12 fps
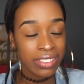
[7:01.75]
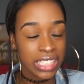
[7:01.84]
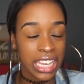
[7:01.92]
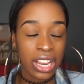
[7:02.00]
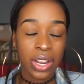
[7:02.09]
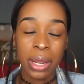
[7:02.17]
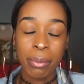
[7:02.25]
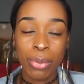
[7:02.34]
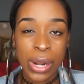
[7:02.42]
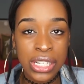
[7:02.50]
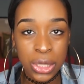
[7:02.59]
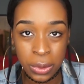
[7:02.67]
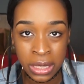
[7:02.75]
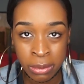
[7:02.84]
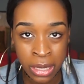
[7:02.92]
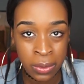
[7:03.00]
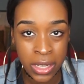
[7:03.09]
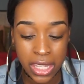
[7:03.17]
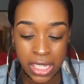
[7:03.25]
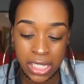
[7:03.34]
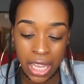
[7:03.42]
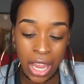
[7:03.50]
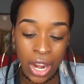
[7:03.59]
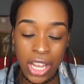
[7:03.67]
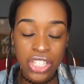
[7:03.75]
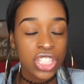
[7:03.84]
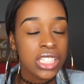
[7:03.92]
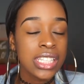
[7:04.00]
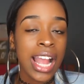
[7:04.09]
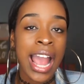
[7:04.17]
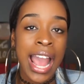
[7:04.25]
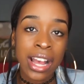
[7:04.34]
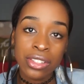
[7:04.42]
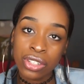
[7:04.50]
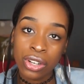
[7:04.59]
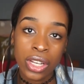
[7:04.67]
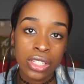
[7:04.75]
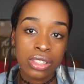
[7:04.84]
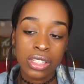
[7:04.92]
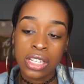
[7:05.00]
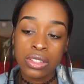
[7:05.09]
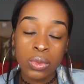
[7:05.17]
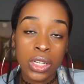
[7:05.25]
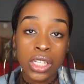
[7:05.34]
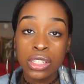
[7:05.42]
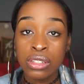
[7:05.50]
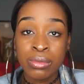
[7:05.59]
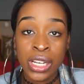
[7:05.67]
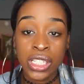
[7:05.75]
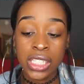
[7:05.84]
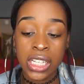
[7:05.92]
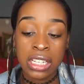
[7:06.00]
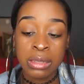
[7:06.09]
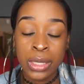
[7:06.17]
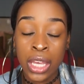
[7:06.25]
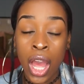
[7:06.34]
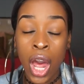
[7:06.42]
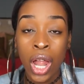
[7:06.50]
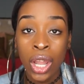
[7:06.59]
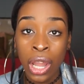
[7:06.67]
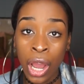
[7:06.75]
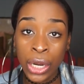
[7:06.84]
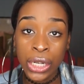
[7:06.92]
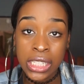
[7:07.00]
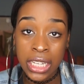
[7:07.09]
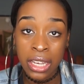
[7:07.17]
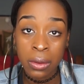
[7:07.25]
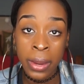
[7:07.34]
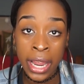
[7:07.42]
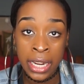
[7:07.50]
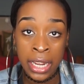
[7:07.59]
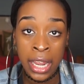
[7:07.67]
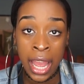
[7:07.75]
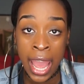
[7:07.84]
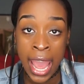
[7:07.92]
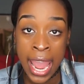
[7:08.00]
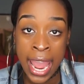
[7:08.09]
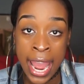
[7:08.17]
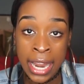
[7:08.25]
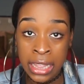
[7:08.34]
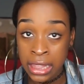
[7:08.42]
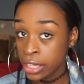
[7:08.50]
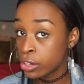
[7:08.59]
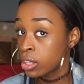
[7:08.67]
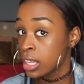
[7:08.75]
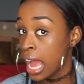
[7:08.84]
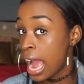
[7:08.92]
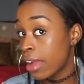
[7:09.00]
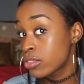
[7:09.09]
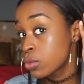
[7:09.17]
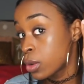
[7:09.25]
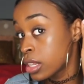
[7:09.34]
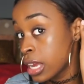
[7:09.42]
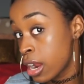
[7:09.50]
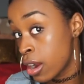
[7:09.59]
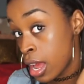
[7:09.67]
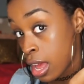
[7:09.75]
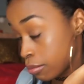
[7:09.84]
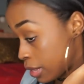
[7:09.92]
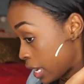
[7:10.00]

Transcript: I have to carry a brush with me with this hair. It's just a hassle. It's really too much. It takes me longer to get ready, and literally I have to wear the hair up.